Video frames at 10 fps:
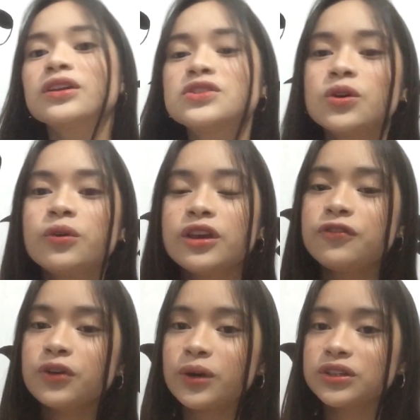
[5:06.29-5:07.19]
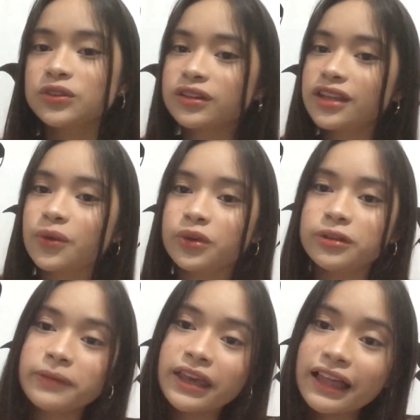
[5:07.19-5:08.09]
So, if you want to connect
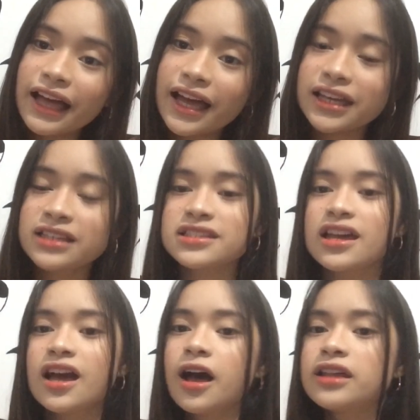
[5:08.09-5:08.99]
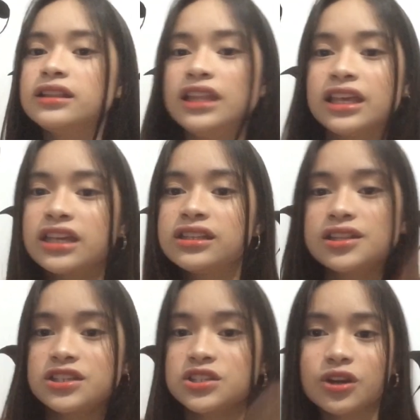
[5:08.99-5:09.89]
with me, guys, link in the
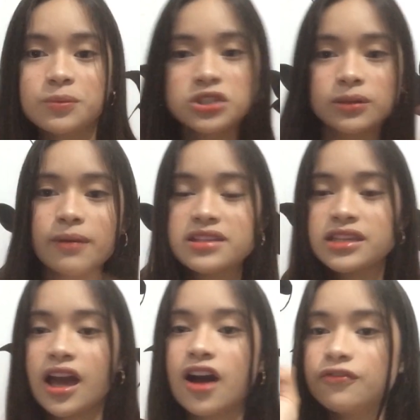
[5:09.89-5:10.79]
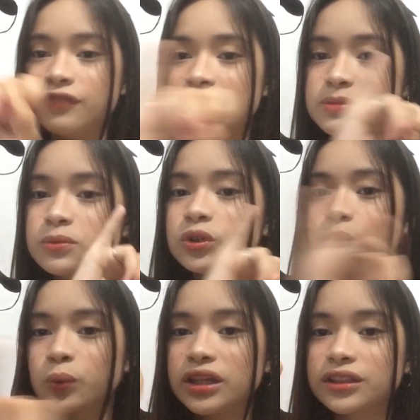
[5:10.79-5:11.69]
description box. I have
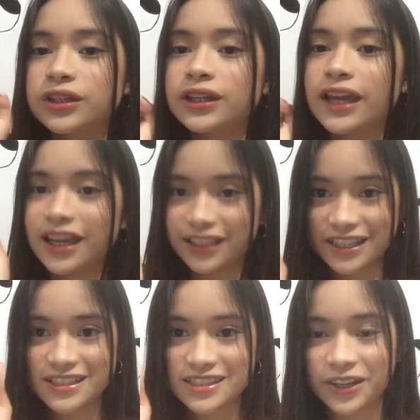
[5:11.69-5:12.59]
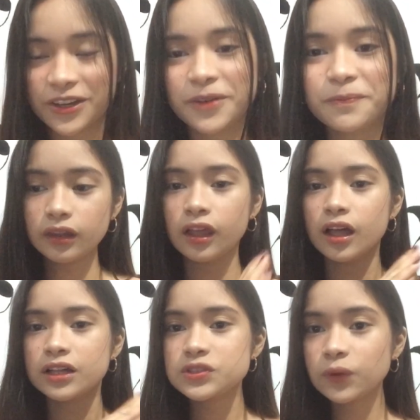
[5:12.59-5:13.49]
Facebook, Twitter, and Instagram.
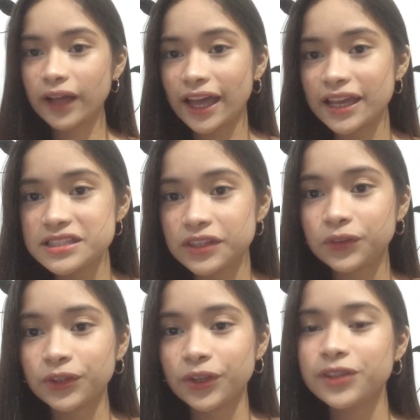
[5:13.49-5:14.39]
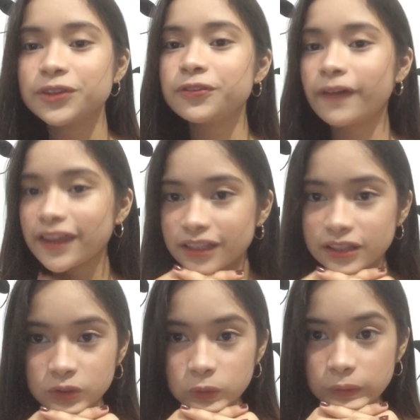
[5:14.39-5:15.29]
So, guys, ito na yung
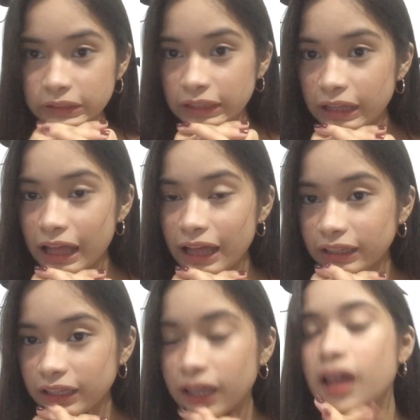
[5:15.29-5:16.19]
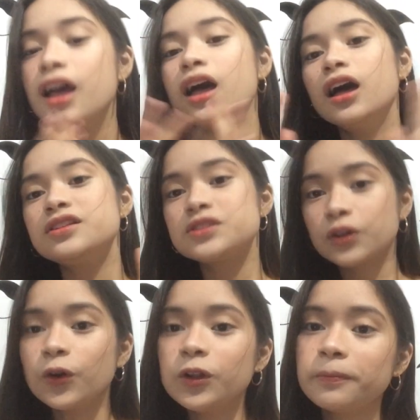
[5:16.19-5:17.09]
final look ng aking
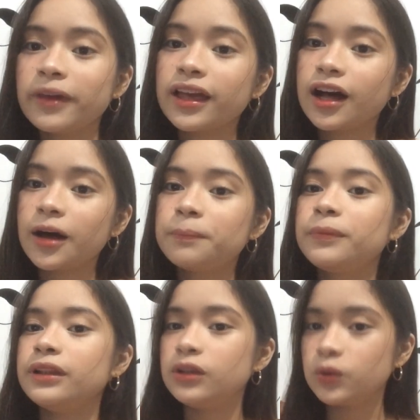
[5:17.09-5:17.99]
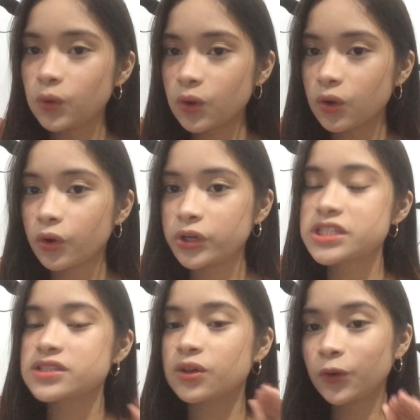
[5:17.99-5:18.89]
school makeup look or
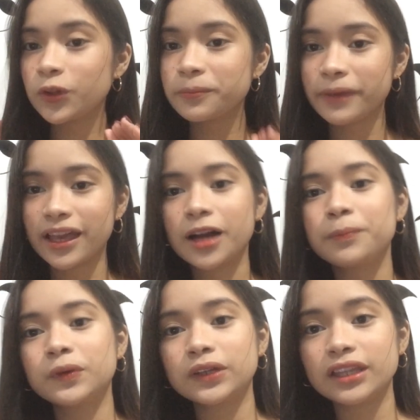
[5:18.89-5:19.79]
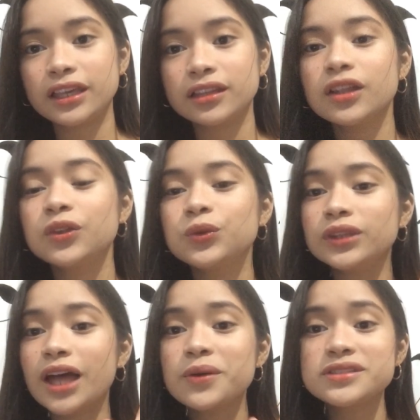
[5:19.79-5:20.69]
school makeup routine
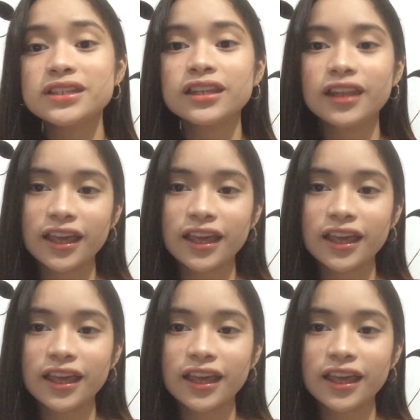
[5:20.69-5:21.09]
2018.